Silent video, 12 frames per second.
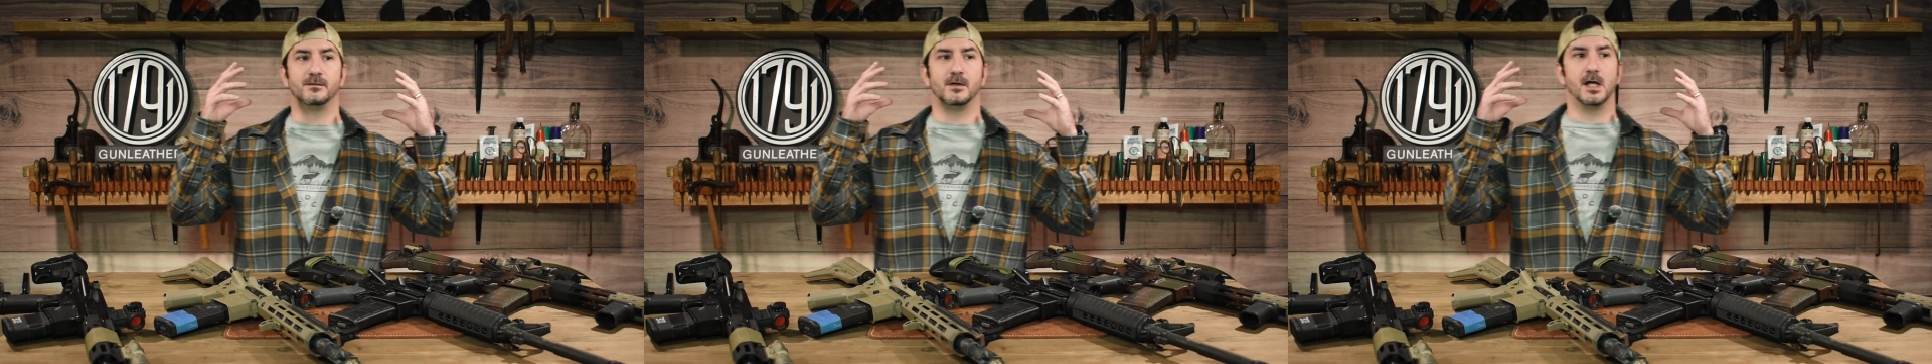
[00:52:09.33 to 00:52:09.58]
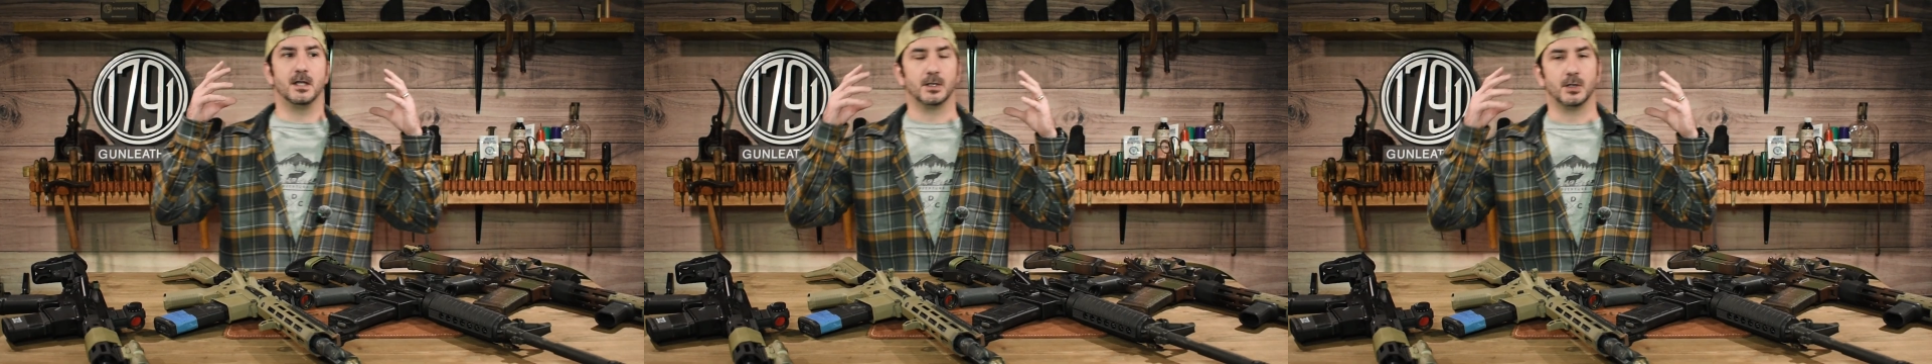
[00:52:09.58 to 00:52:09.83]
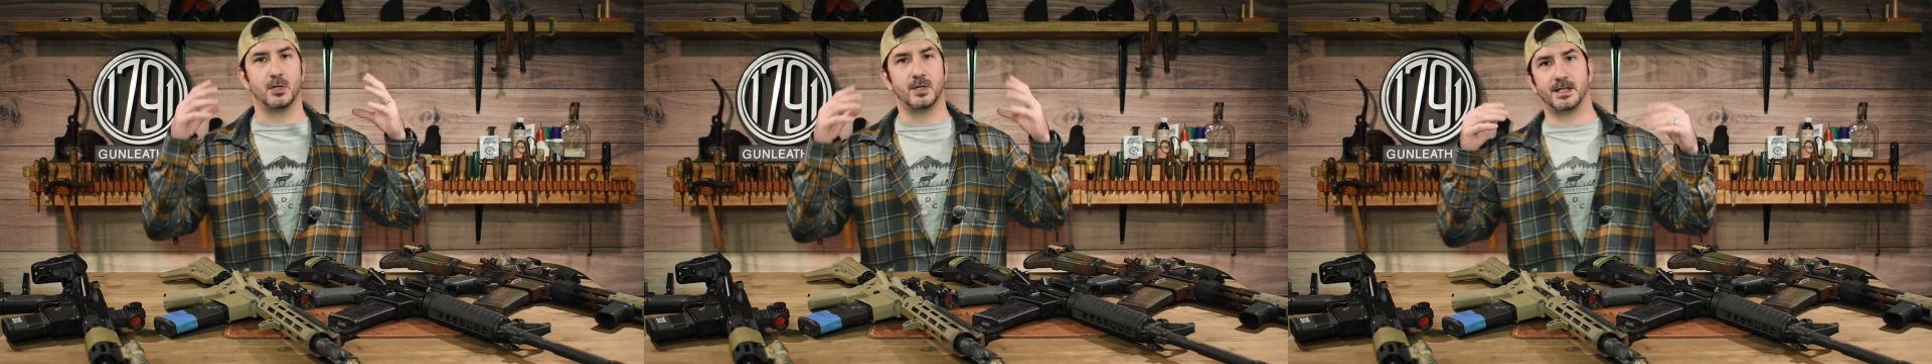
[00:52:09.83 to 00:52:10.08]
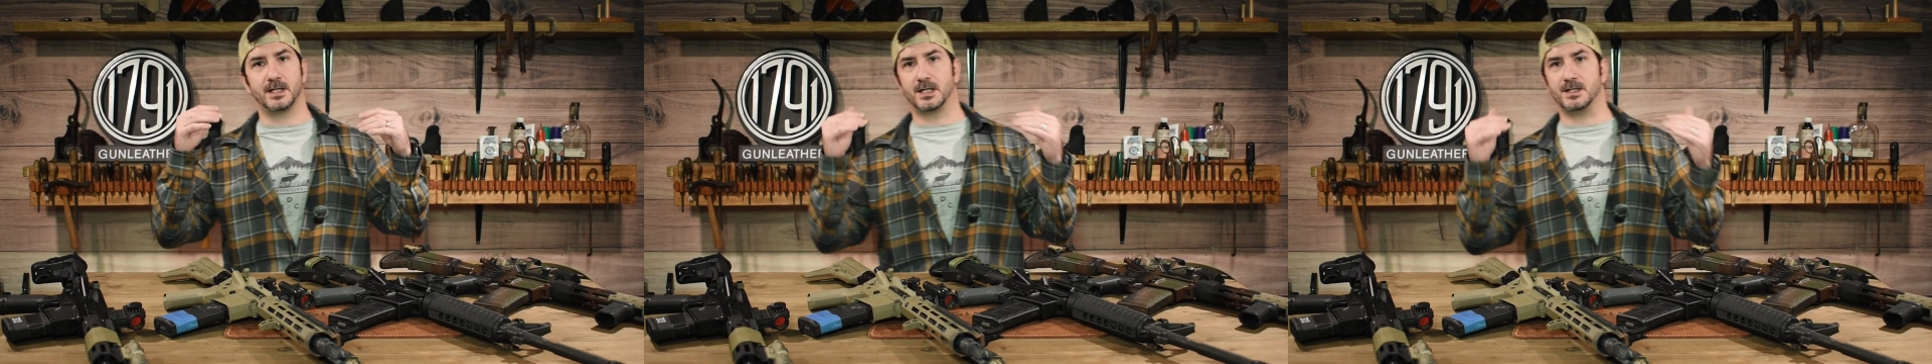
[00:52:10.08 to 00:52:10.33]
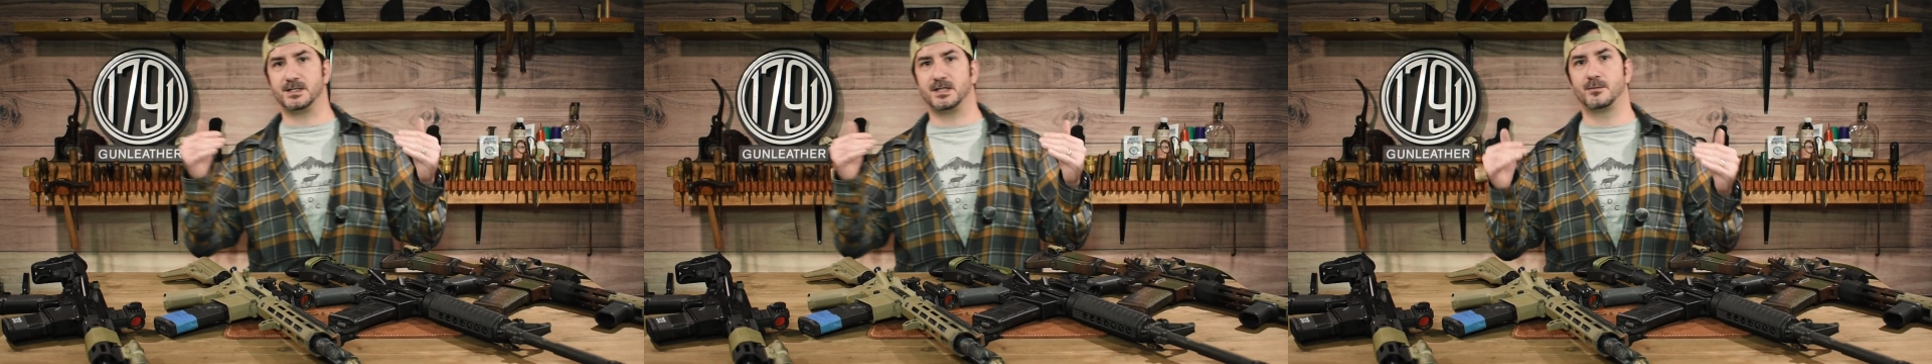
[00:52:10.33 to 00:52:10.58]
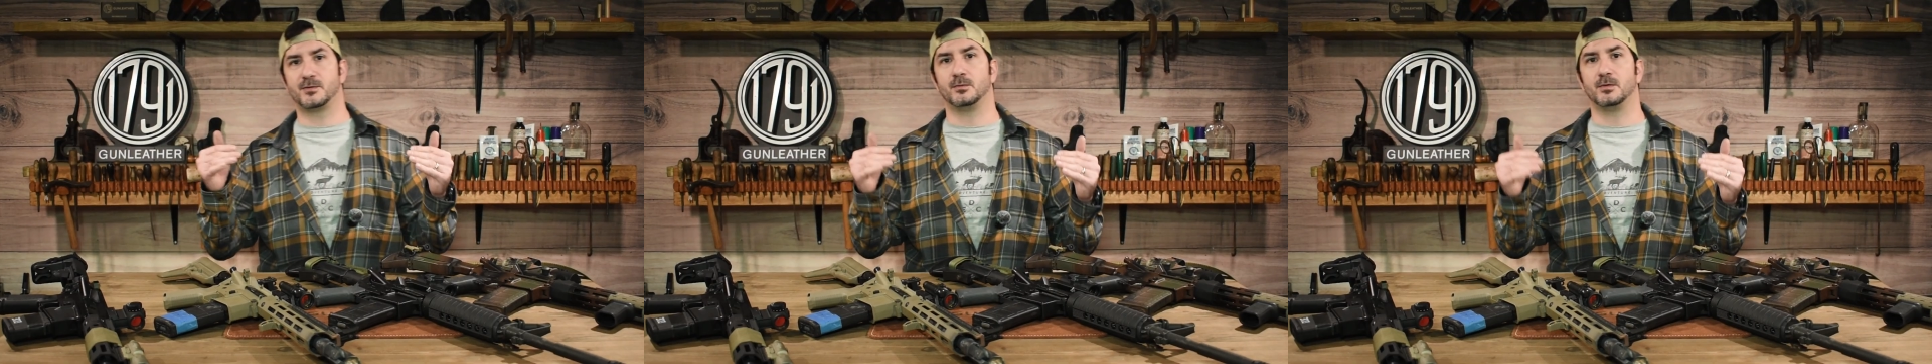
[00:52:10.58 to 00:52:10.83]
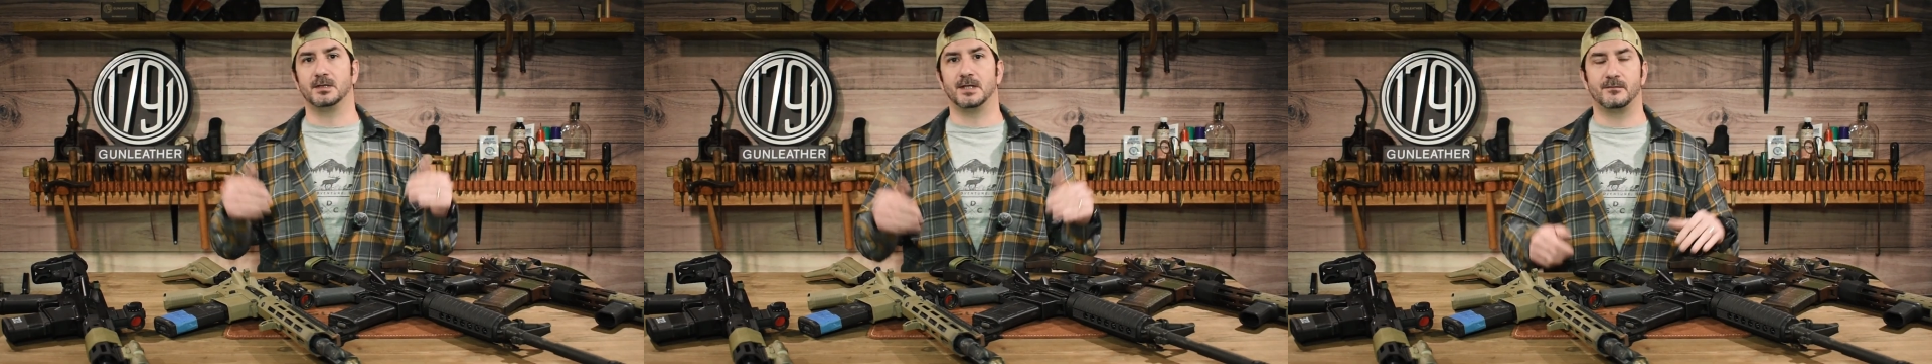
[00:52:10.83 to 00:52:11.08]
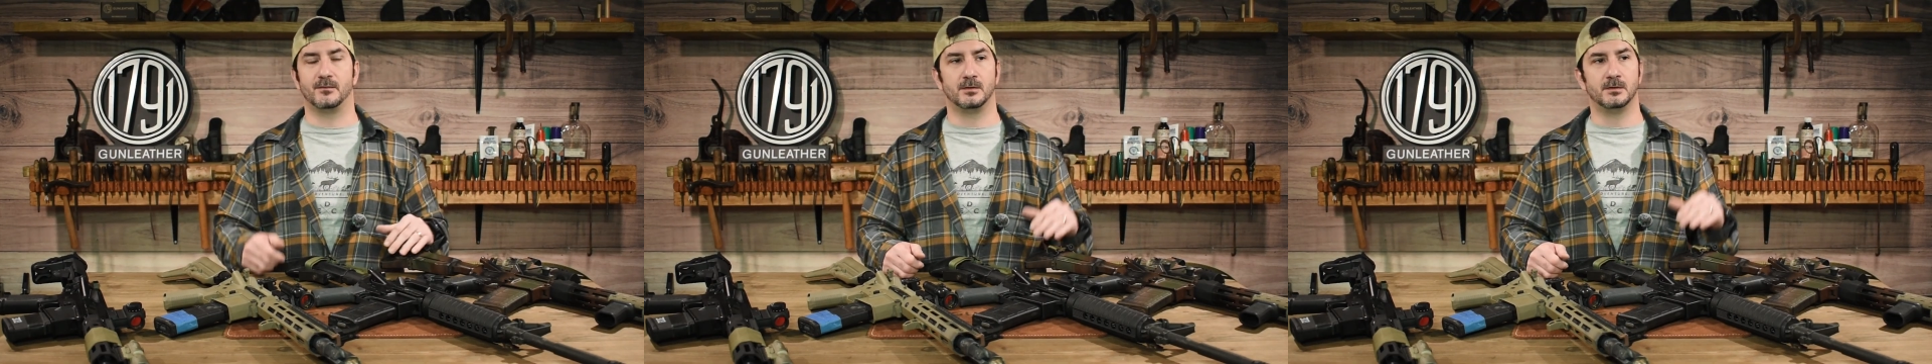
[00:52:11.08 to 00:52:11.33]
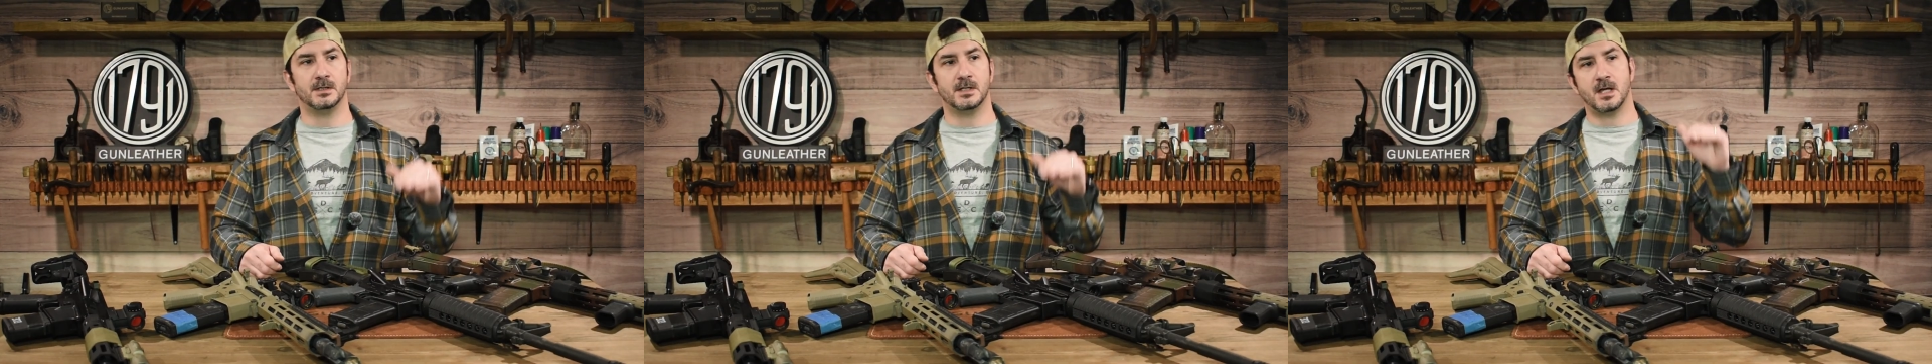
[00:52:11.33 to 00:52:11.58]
learned at a conceptual level